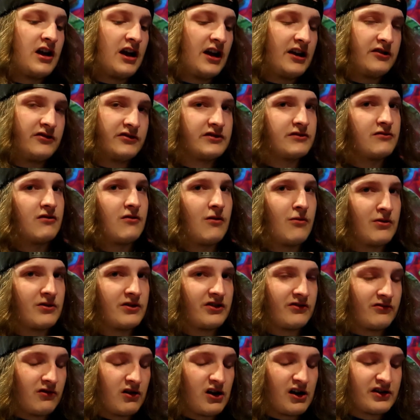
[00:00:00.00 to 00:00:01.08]
and you still want
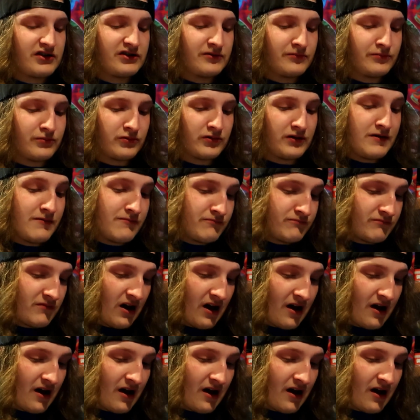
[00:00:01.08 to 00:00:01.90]
to rock Supreme,